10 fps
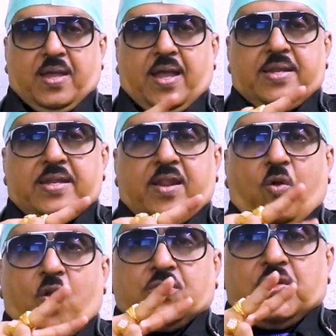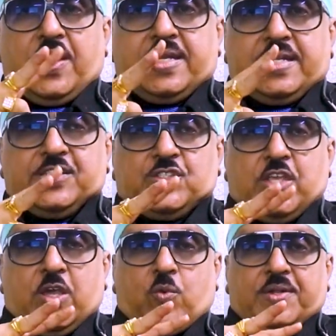And in an alternating
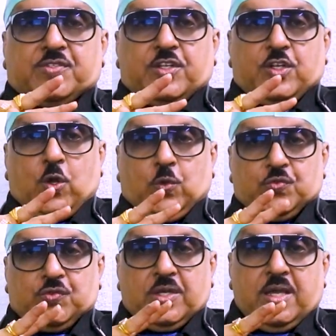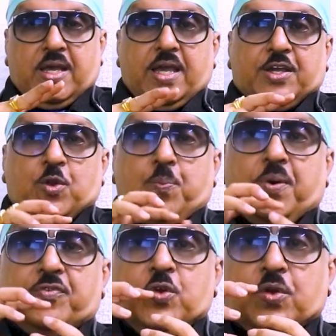sequence it goes. A group
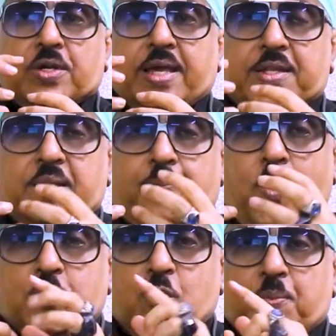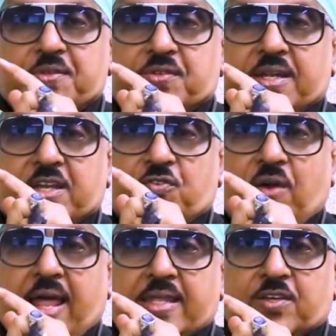of nuclei in the
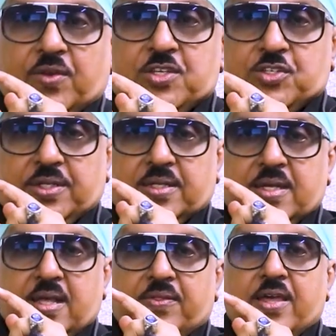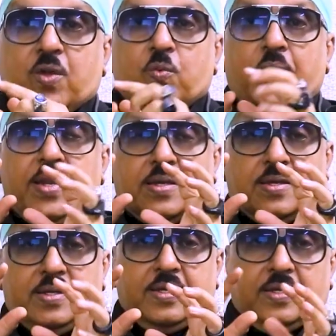pontomesencephalic region, they are very
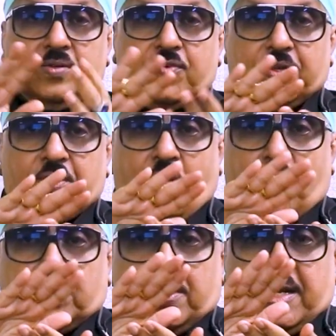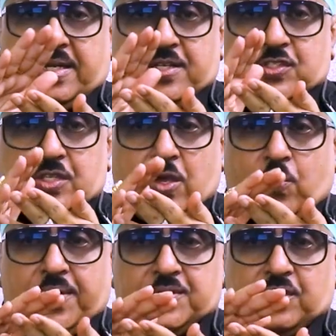critical for the alternating
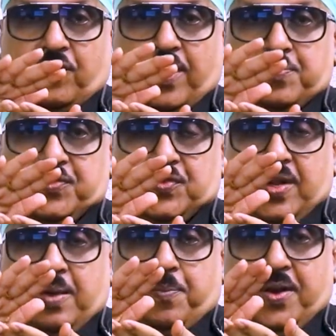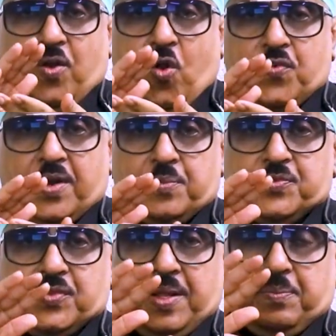sequence of REM sleep and non-REM
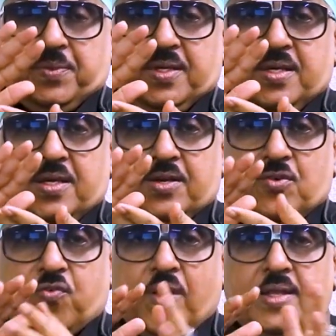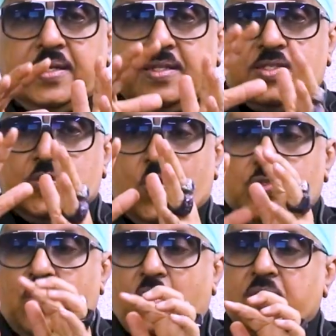sleep. You find this
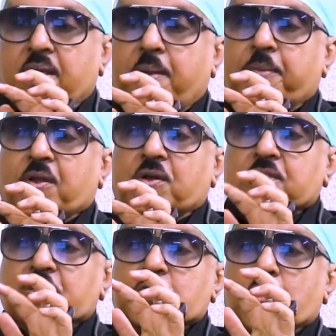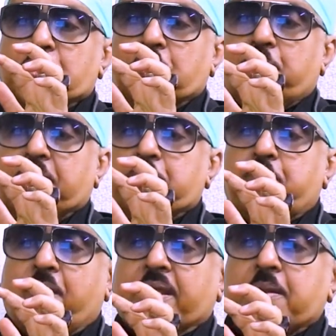goes on because I told you
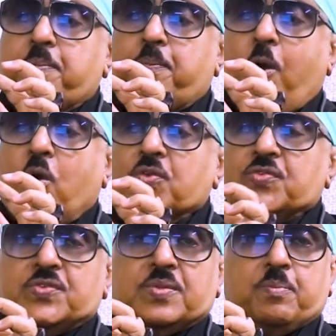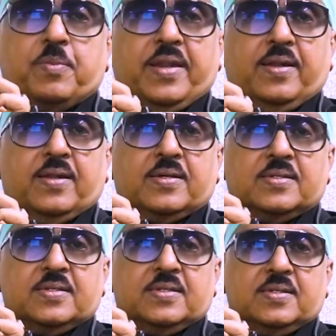midbrain, pons, medulla.
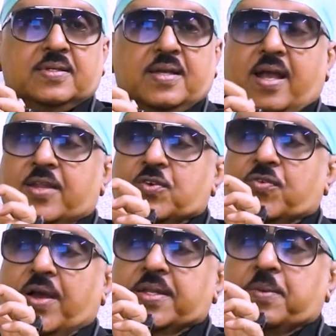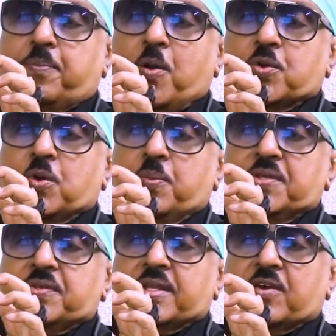And you find the
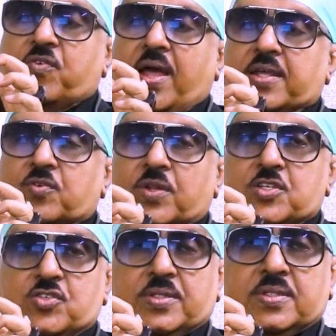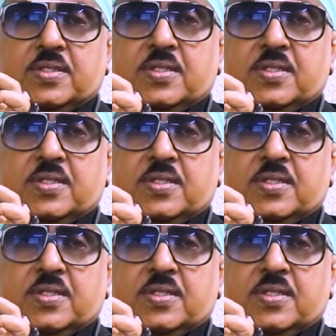pontomesencephalic region.